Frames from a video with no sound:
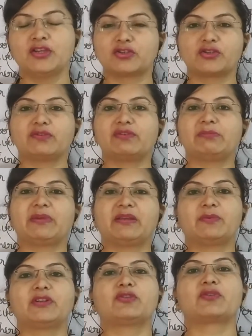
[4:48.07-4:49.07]
So you will be
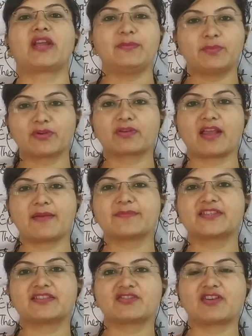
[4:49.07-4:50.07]
able to write
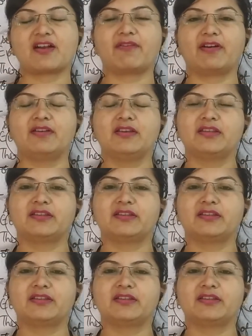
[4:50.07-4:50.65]
programs in Java.